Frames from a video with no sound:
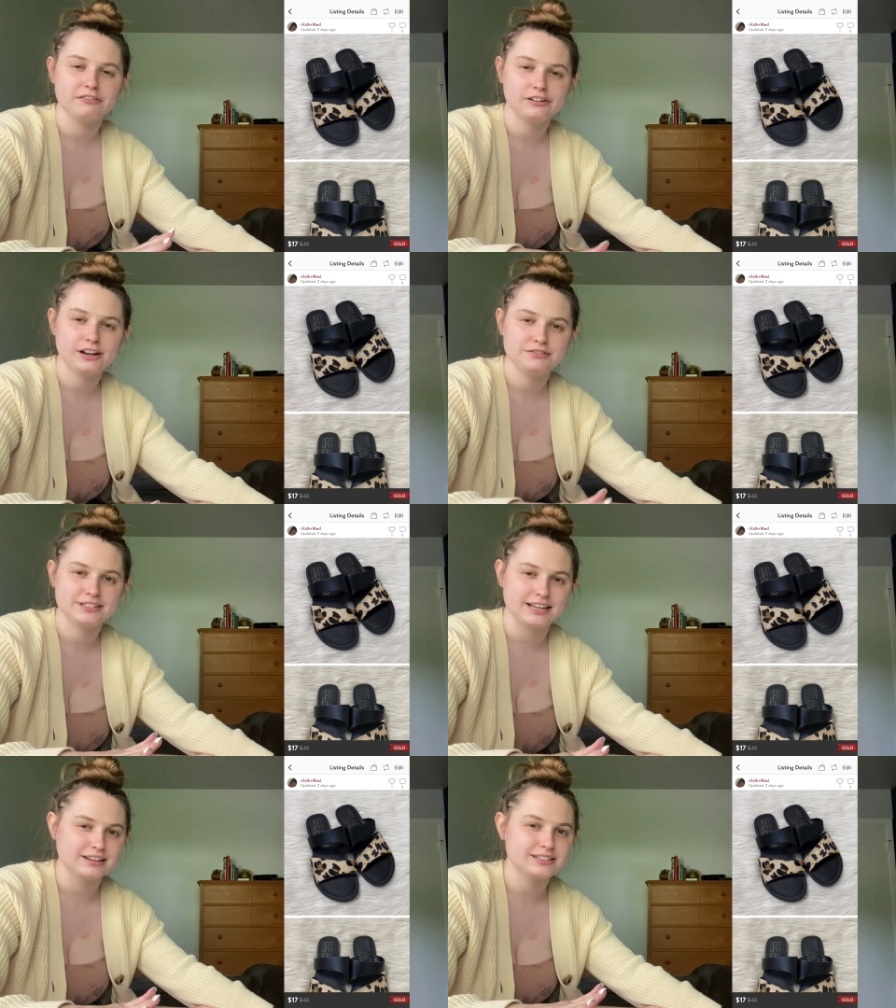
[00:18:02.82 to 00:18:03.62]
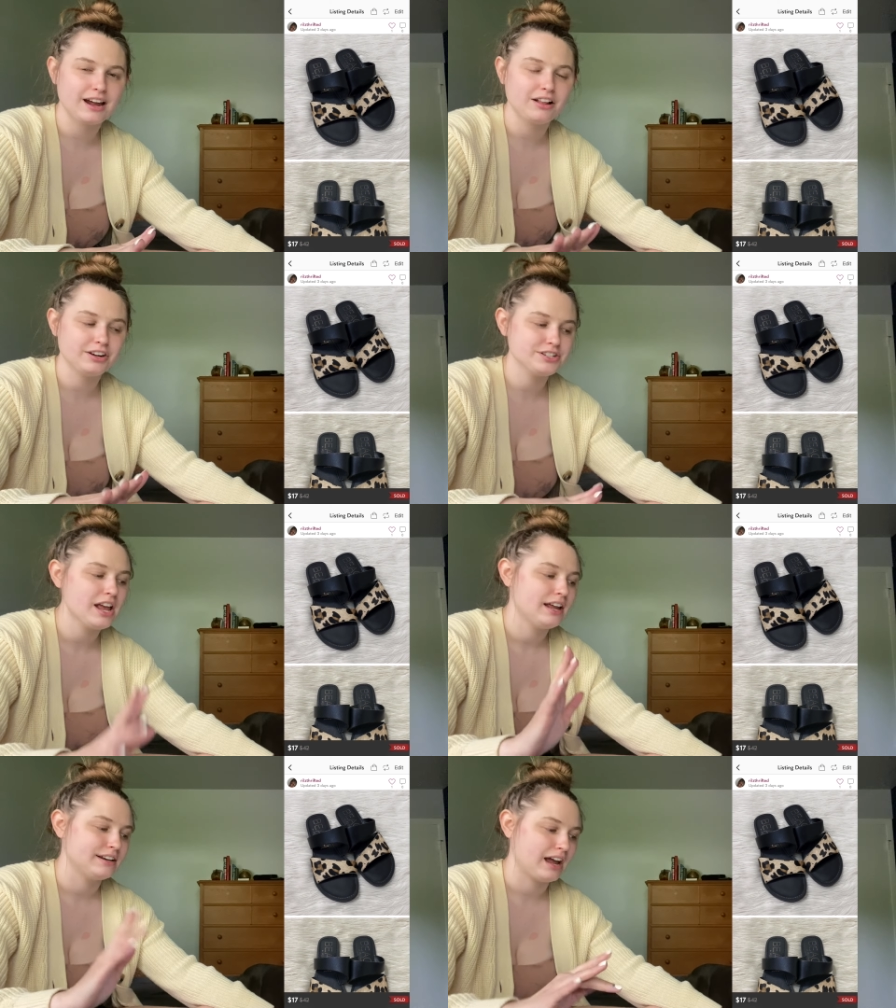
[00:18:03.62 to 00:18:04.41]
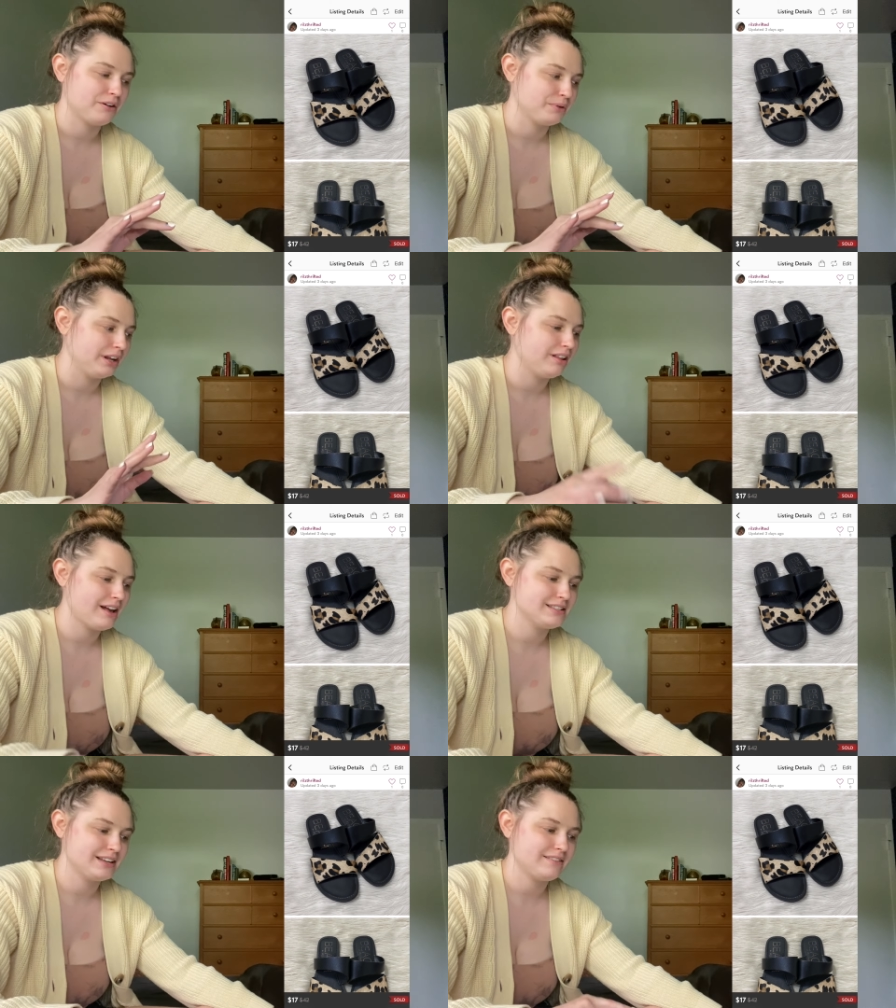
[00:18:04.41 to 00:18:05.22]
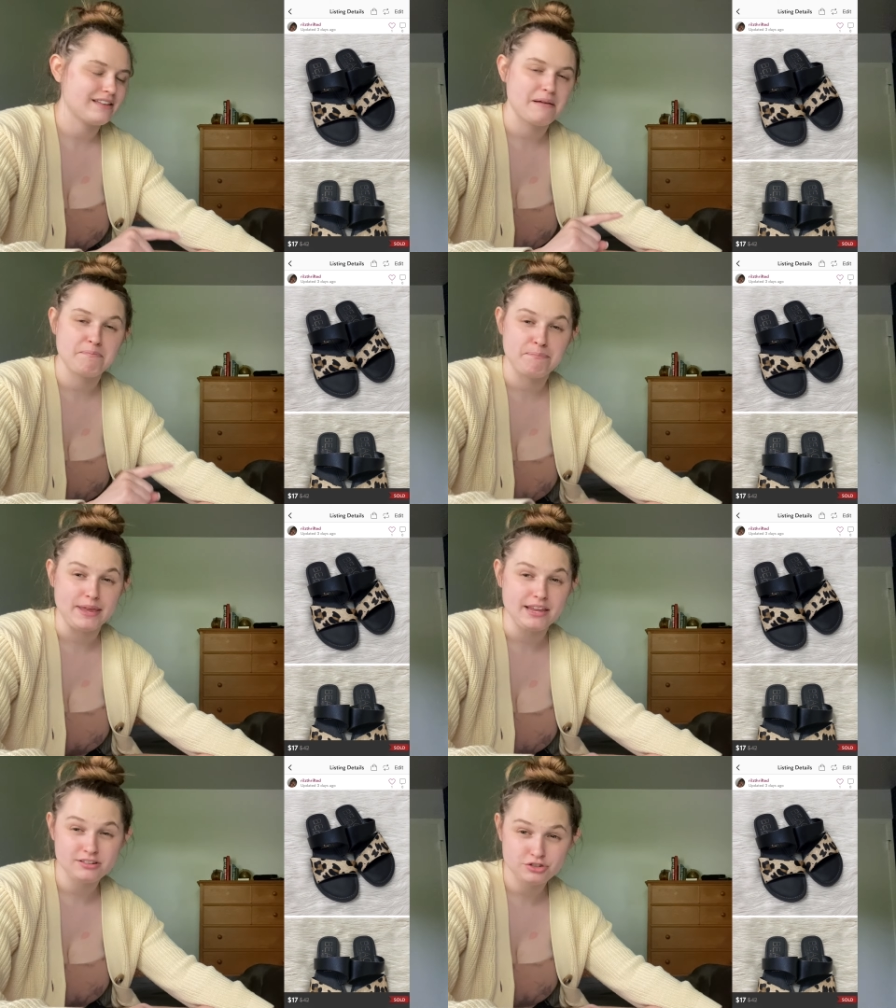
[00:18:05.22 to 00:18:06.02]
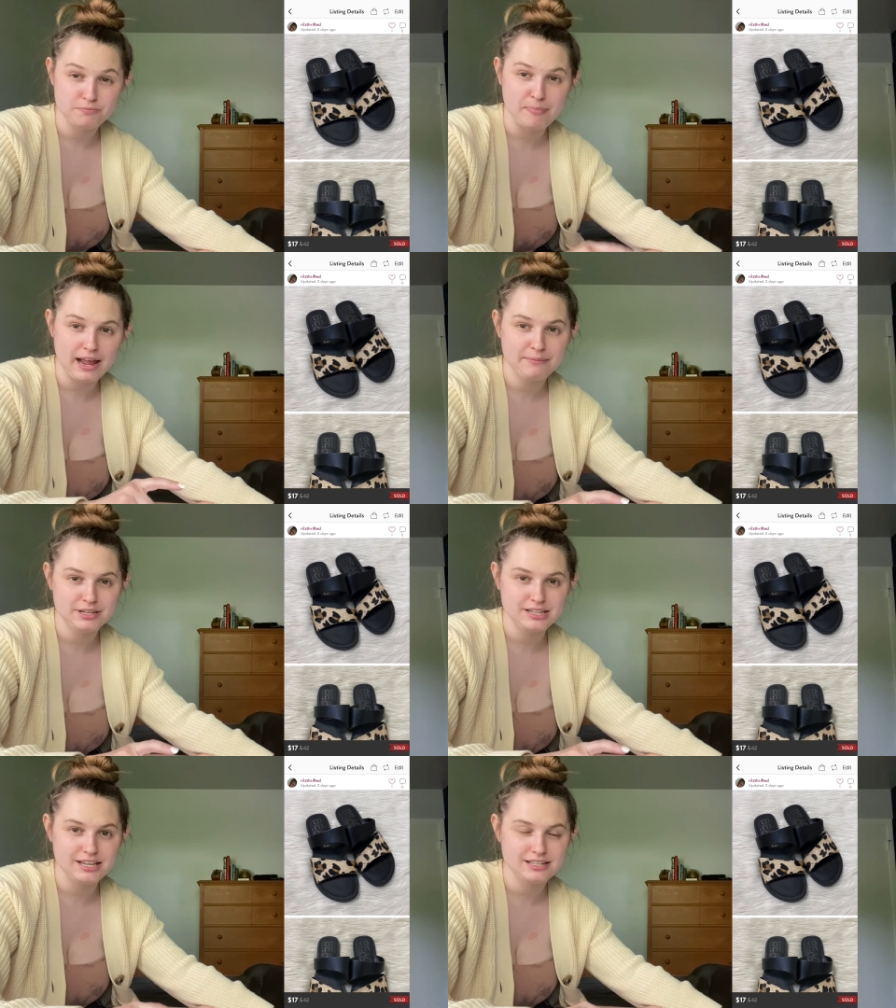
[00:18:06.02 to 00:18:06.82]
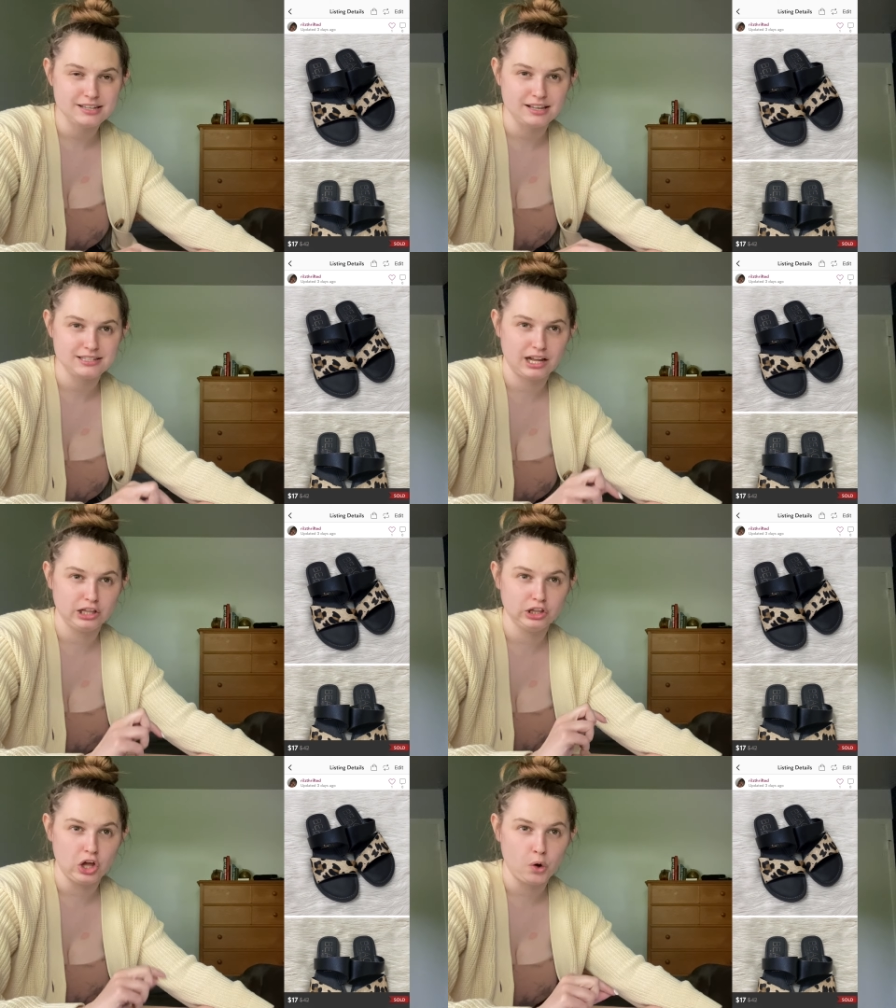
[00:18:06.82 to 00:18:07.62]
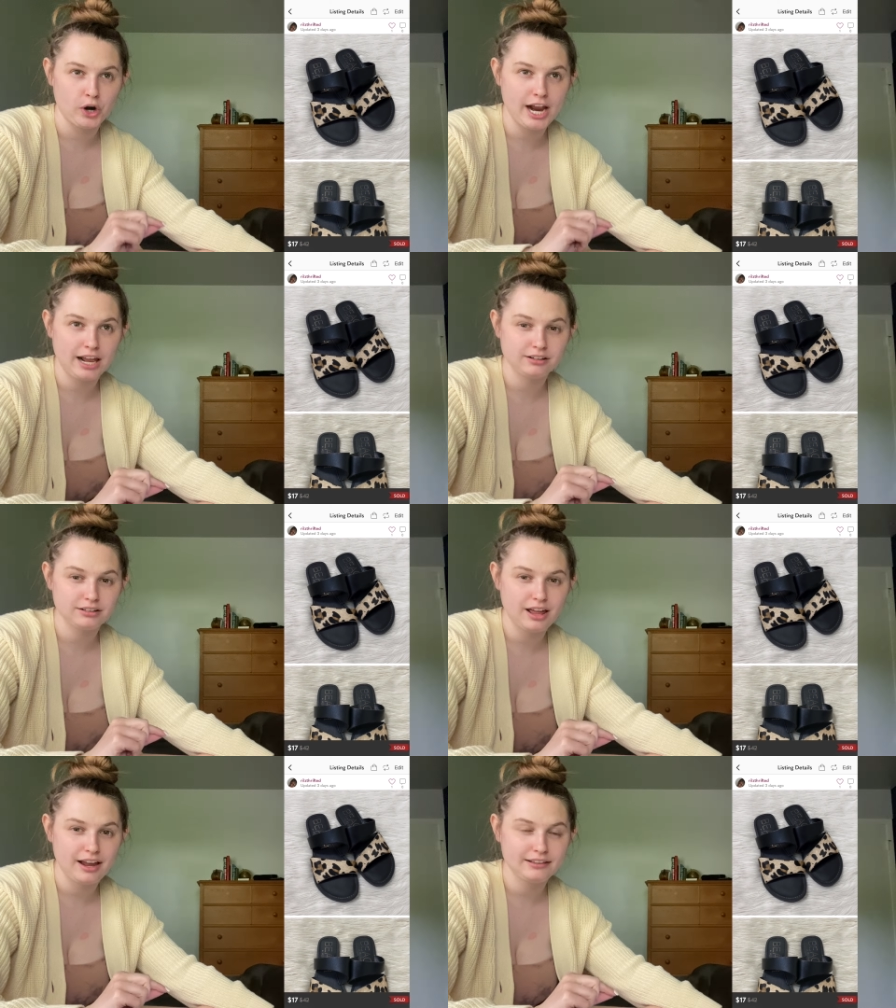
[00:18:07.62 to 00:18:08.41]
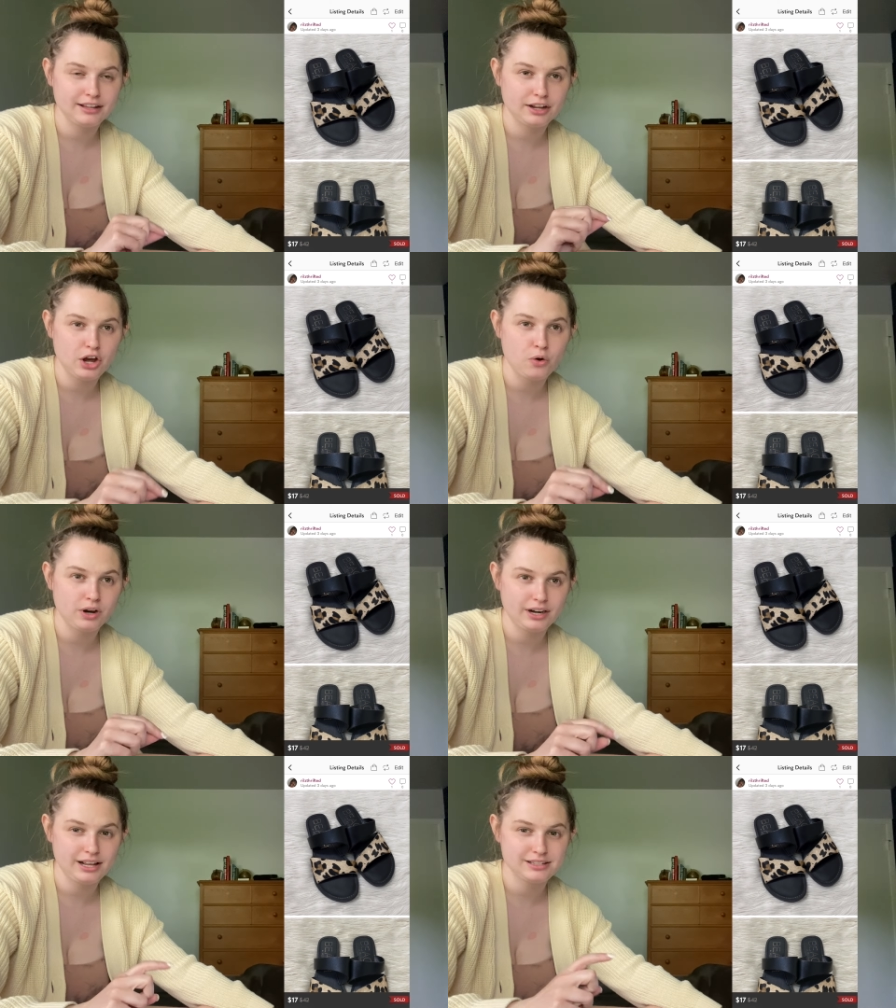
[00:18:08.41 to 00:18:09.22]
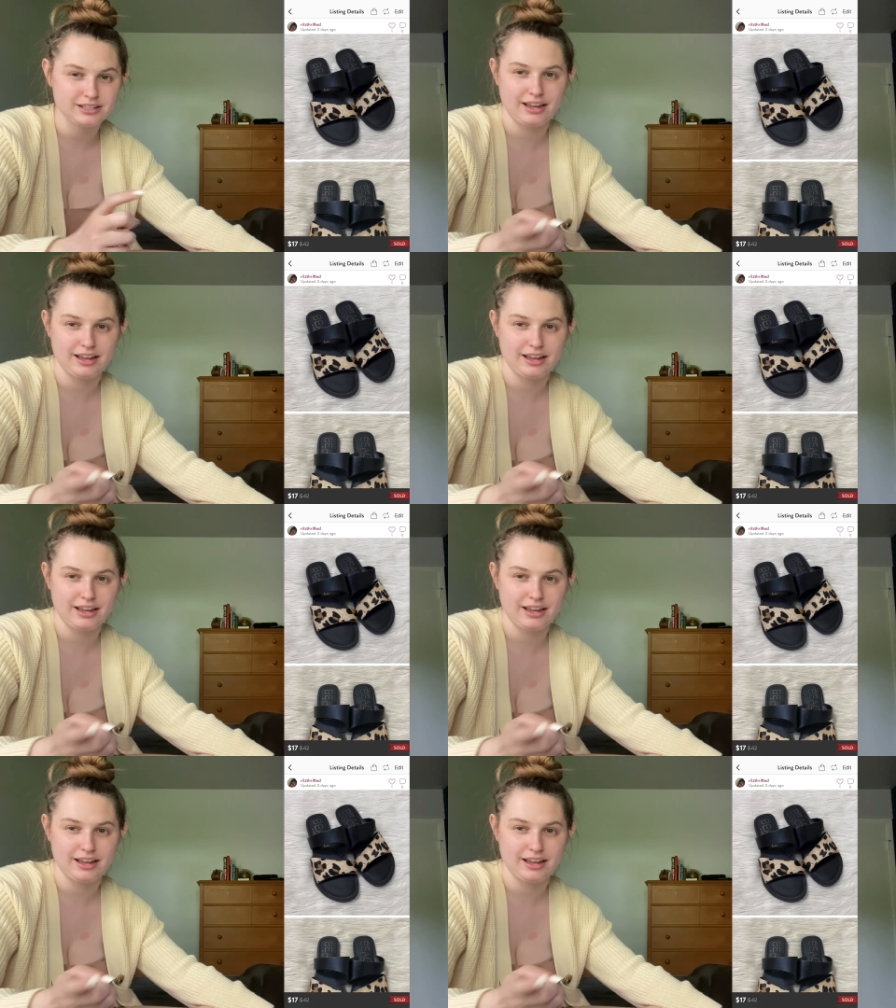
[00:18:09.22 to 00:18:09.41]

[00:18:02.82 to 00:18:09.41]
for around six dollars, not realizing that Beach by Matisse is a lower end line than Coconuts.